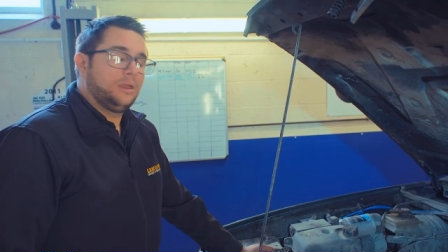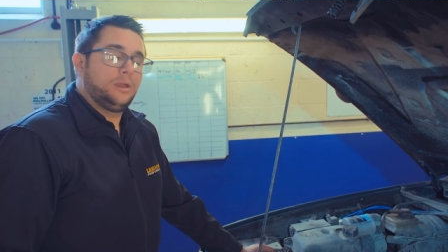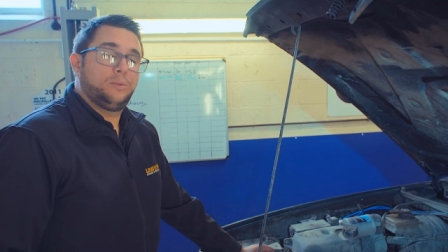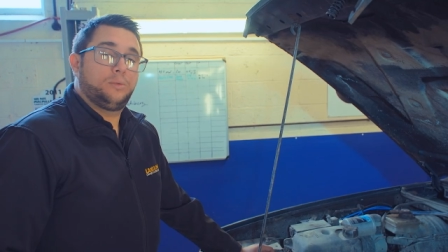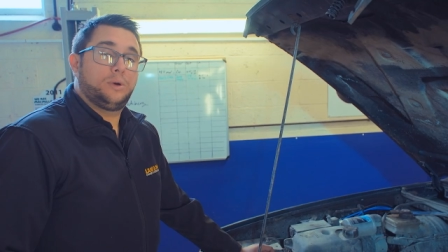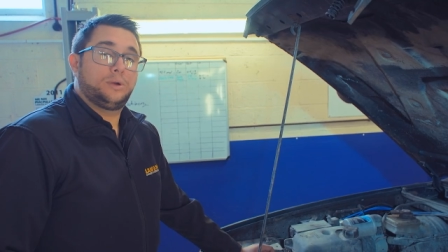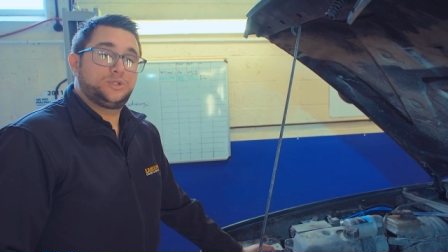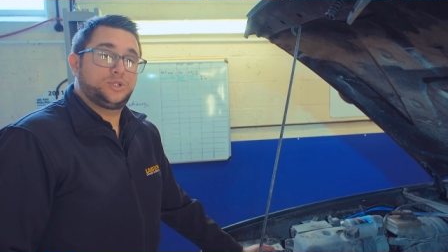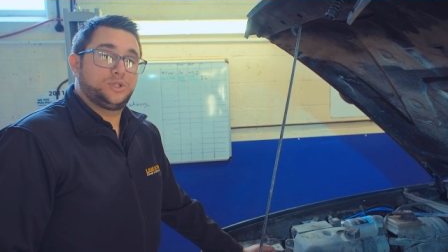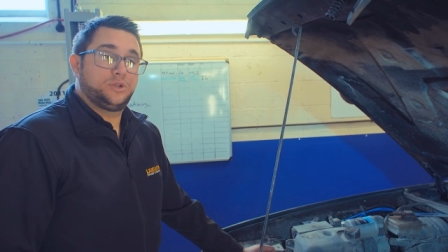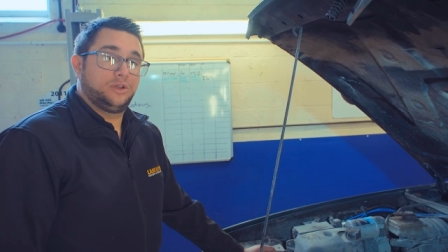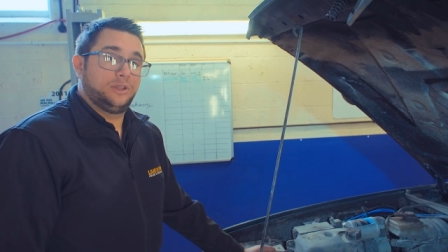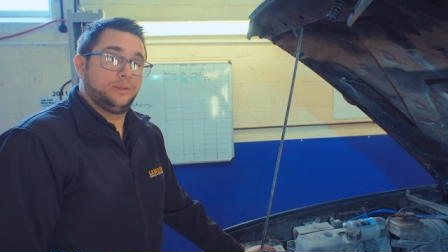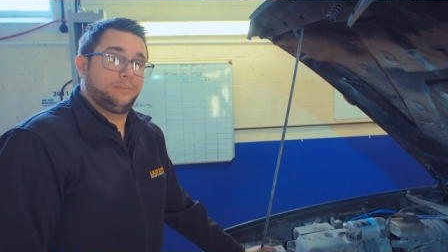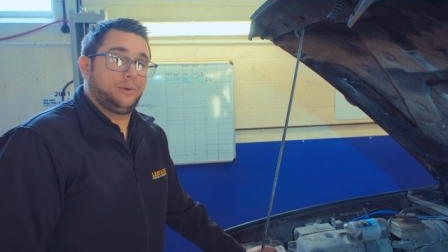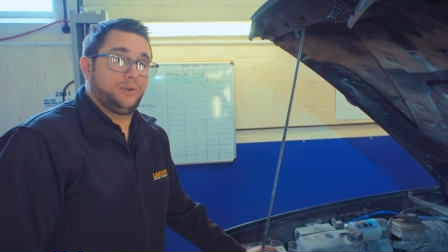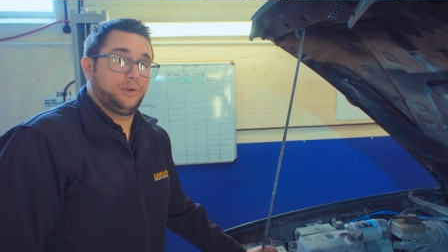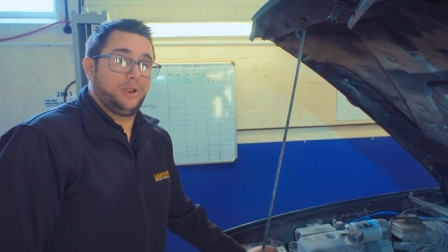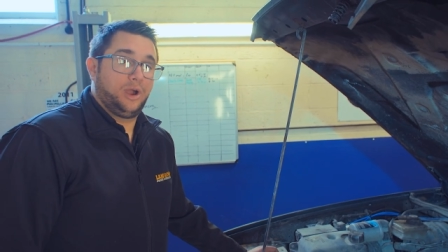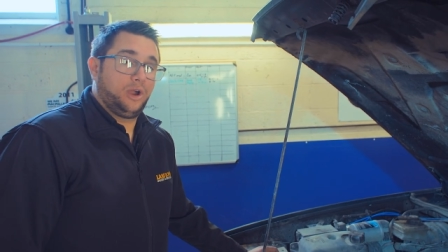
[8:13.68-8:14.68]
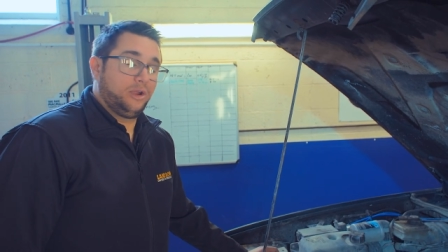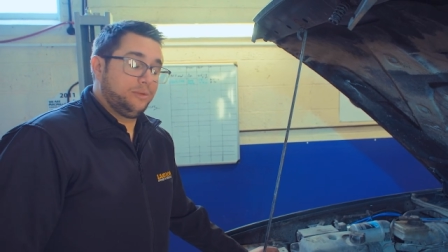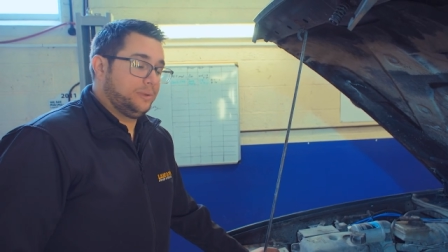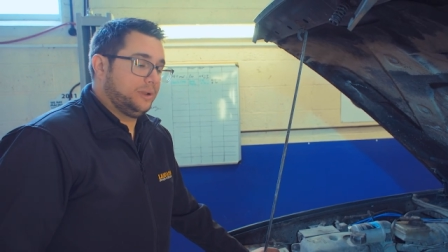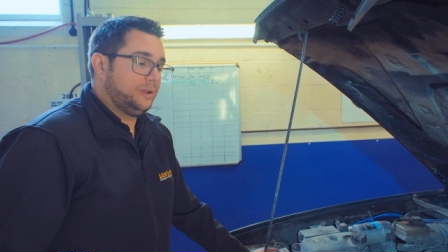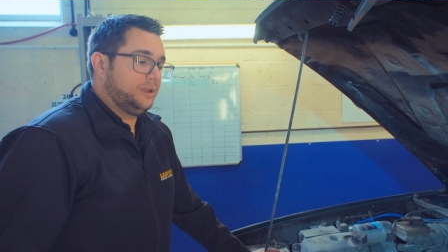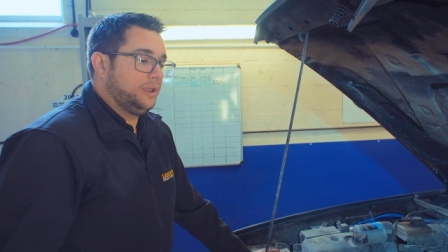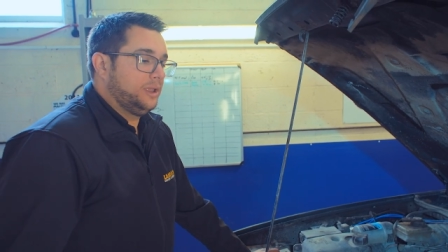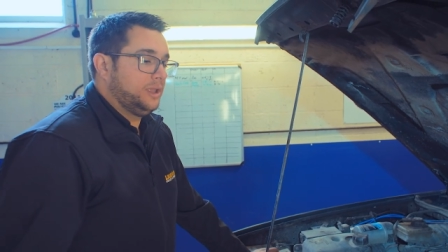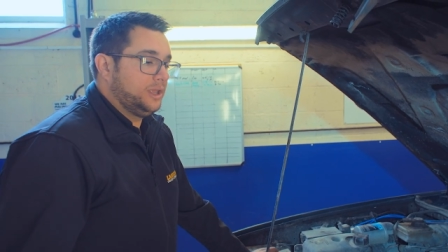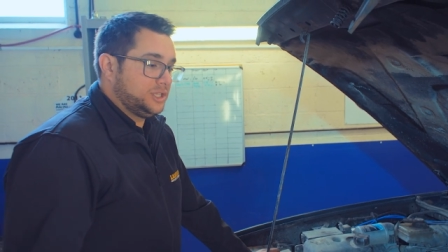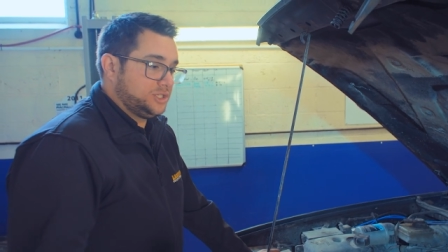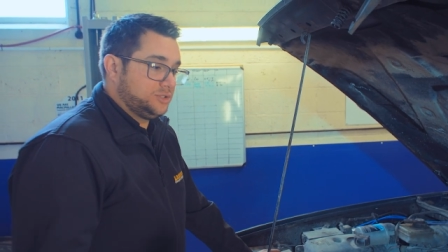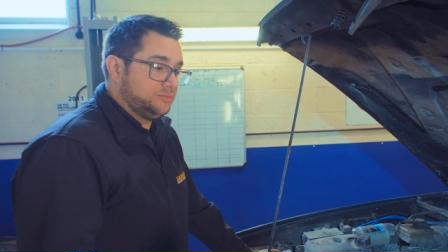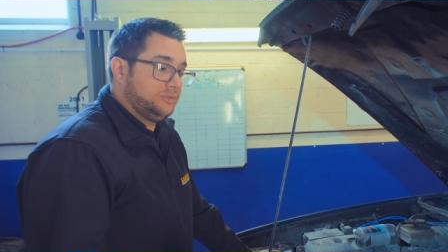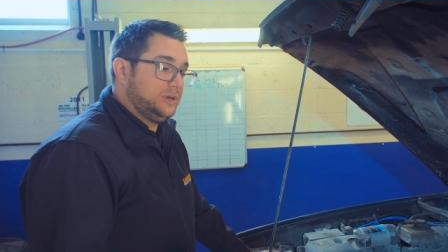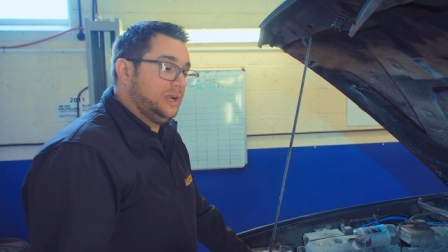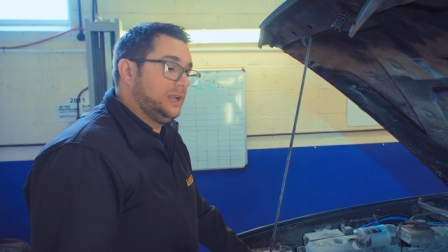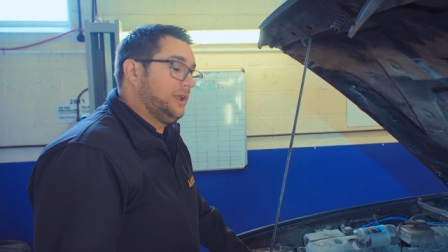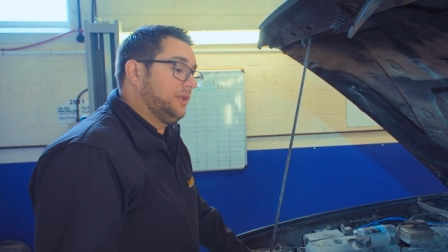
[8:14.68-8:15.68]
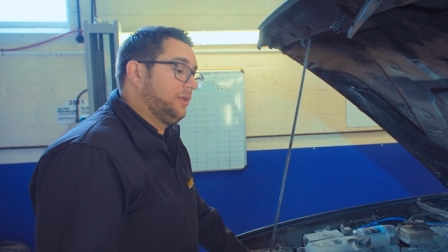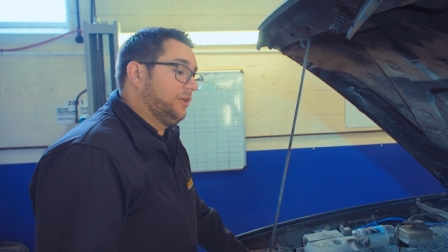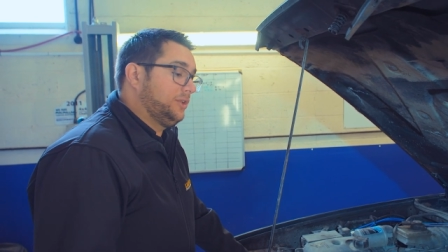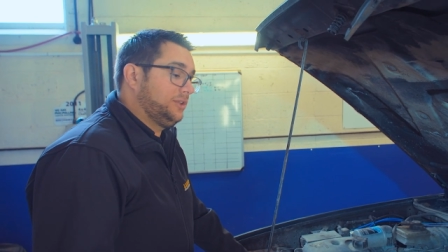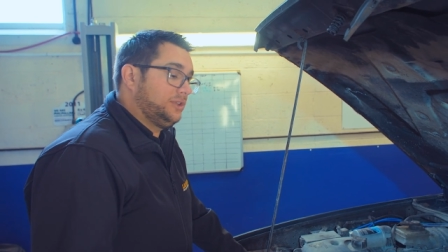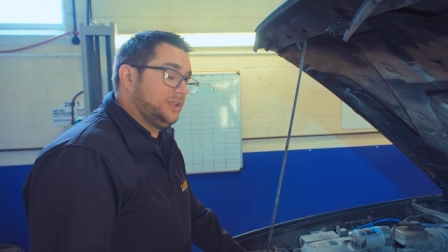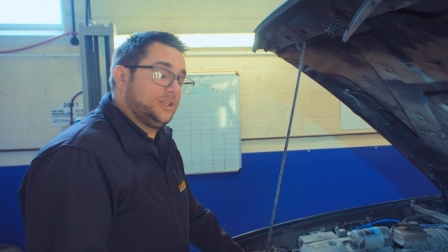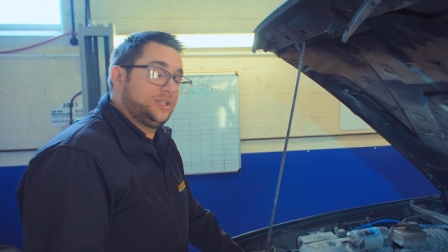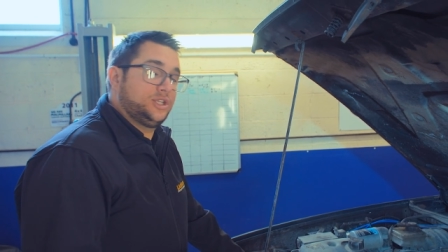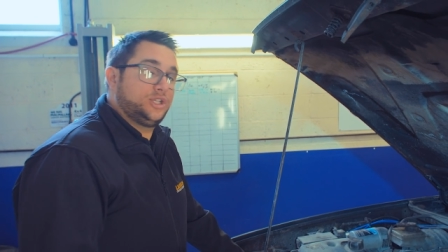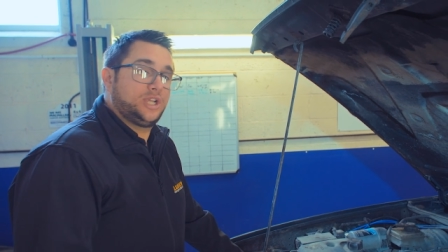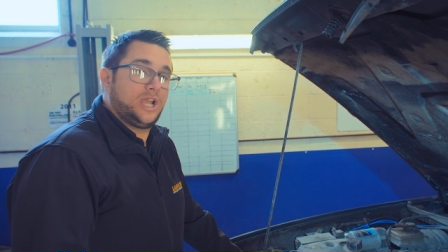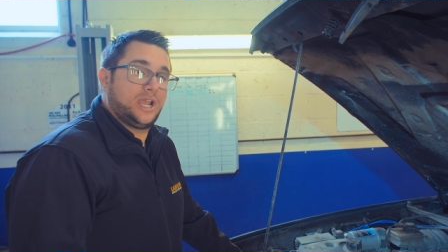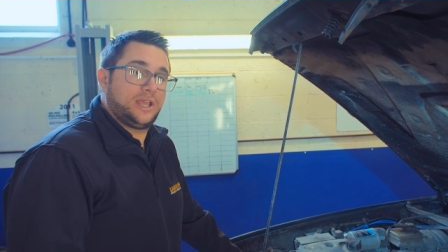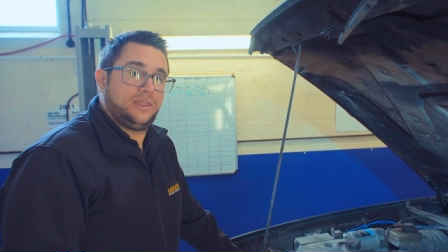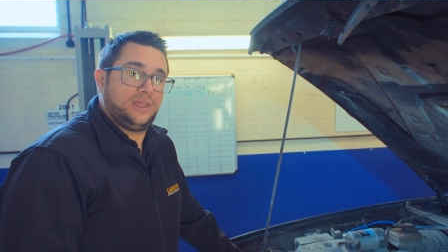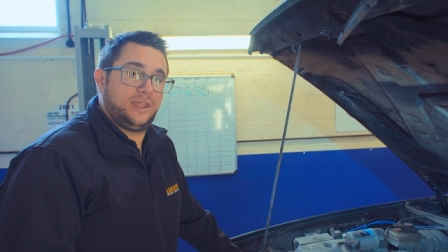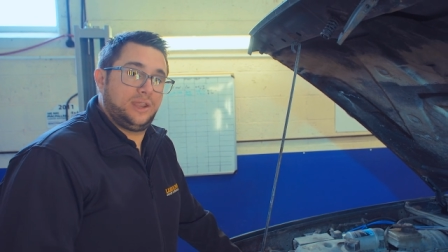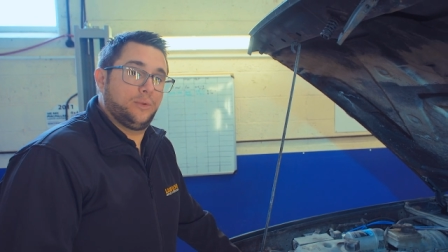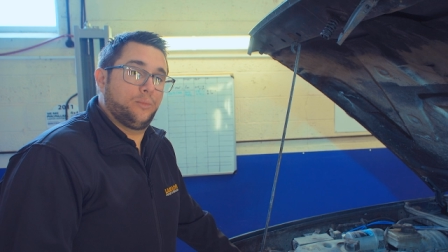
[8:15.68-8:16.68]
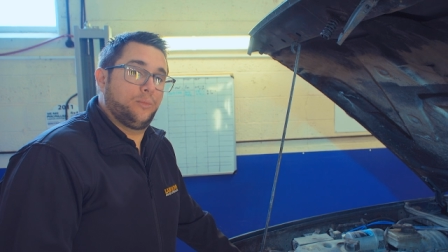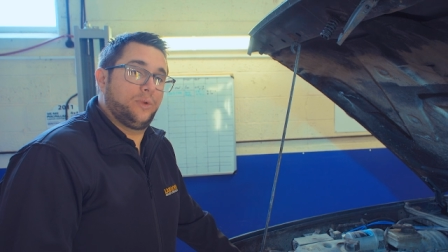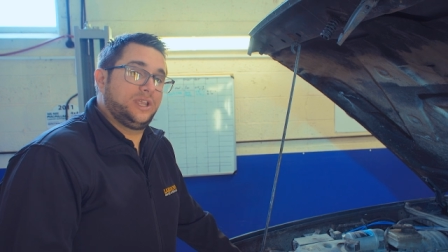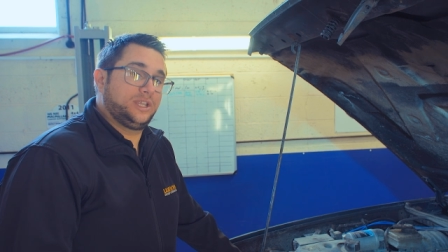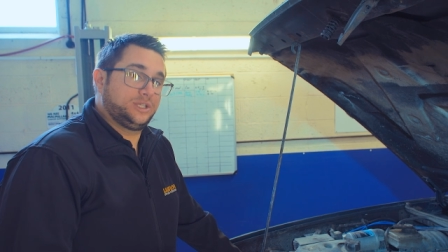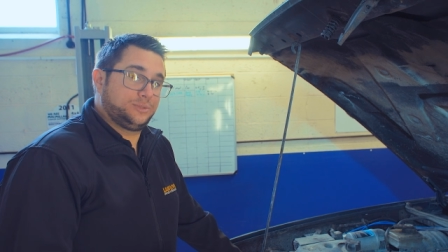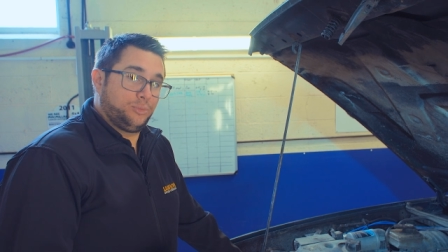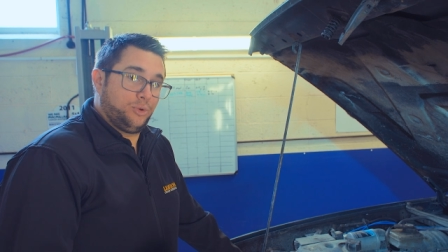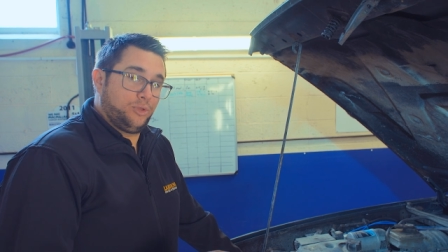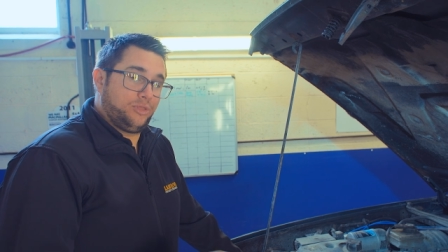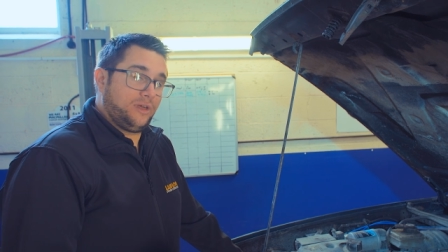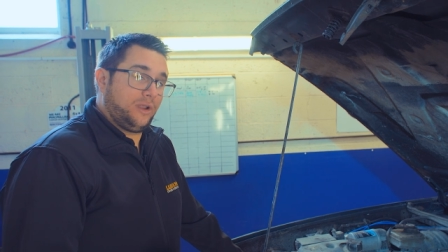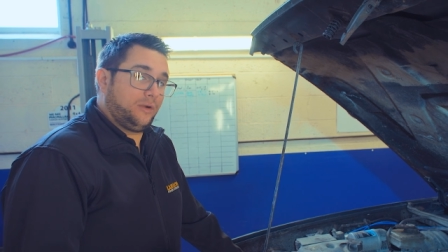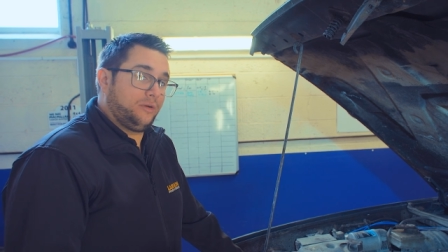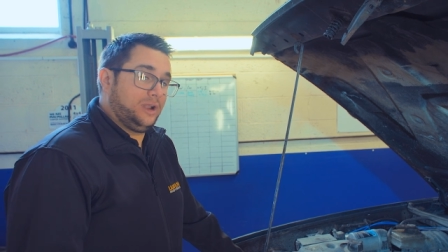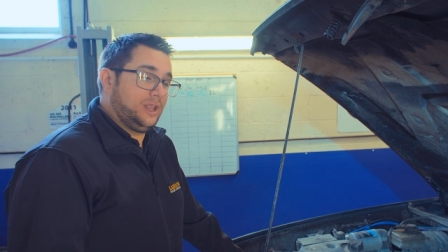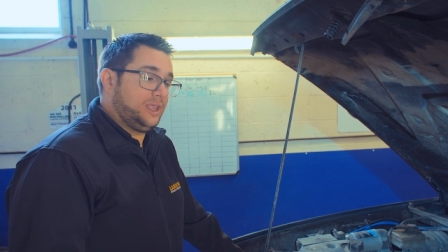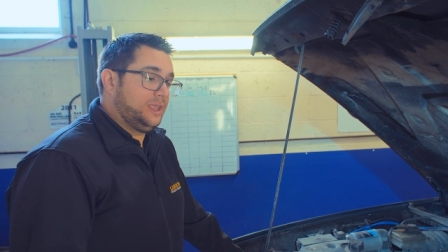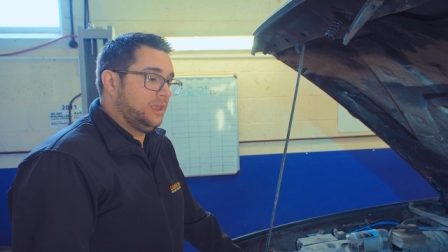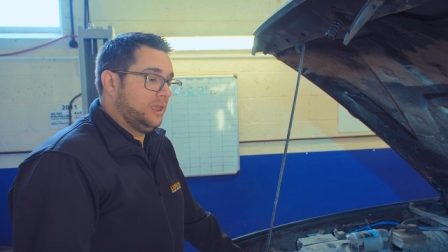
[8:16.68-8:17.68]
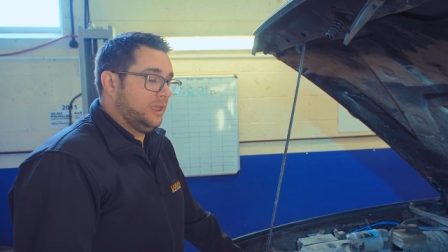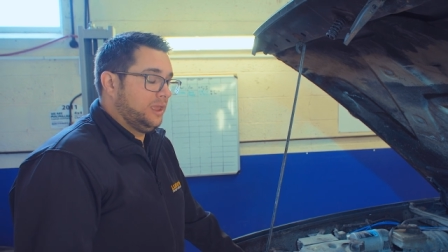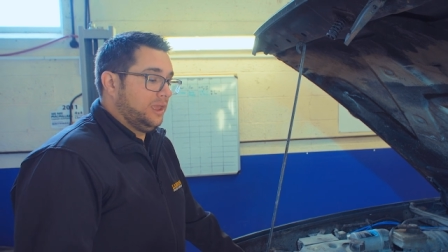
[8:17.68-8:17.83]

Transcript: Whilst you've got the bonnet open, it's a really good idea to check the inner wings more thoroughly.